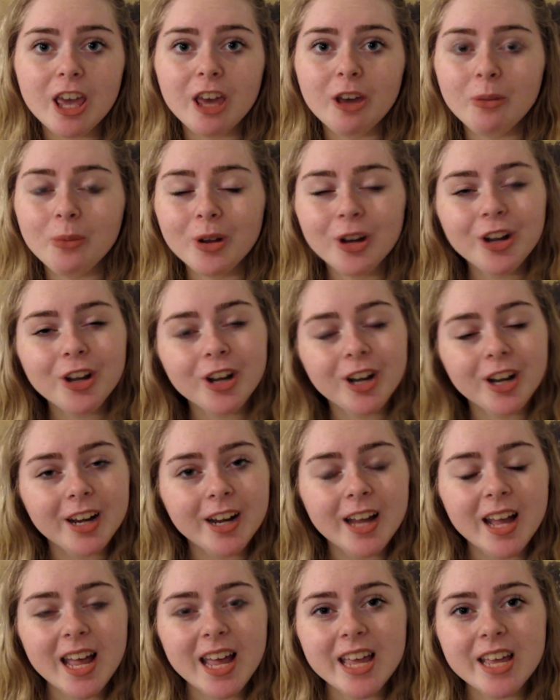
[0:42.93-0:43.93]
it wouldn't
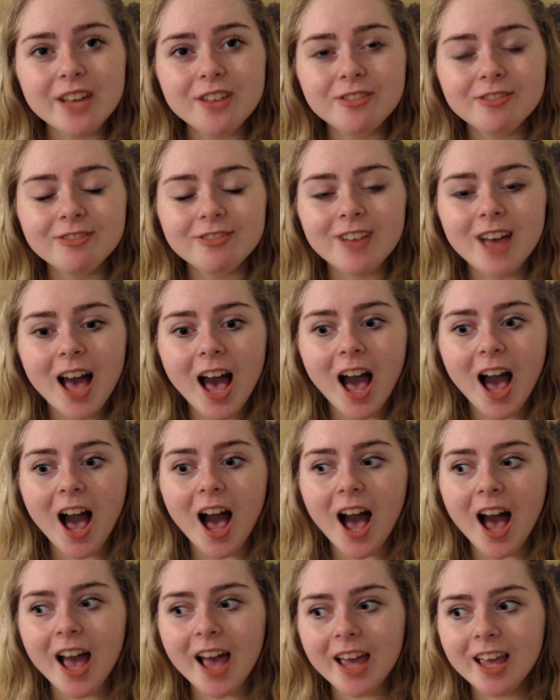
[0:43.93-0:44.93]
hurt if
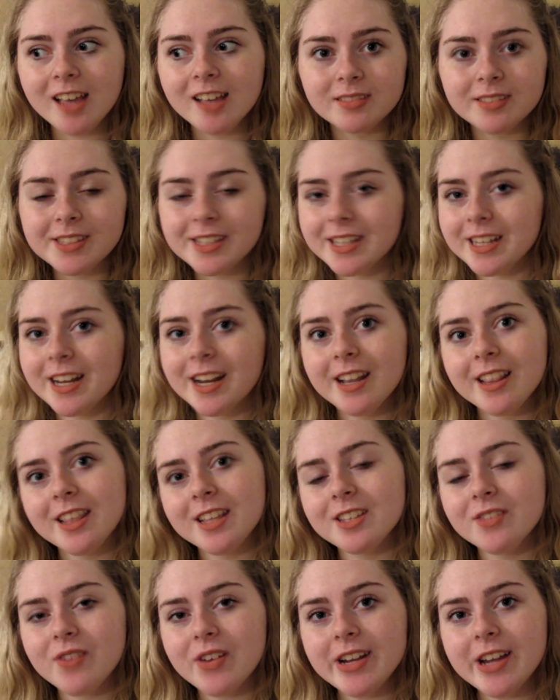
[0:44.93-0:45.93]
I did
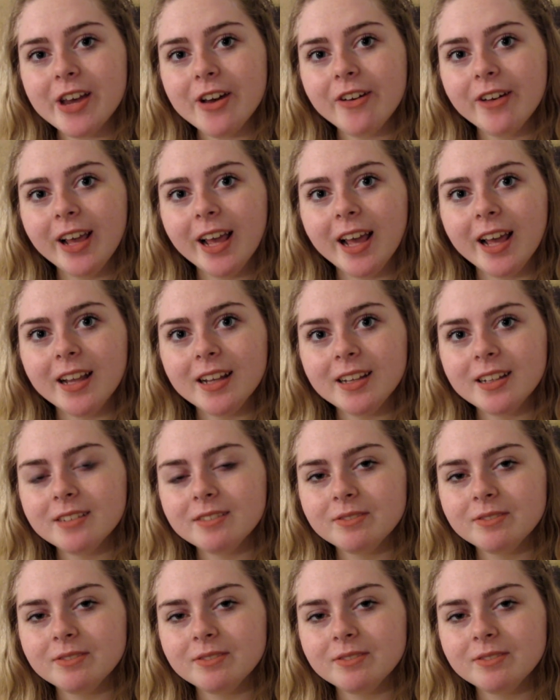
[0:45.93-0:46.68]
this video again.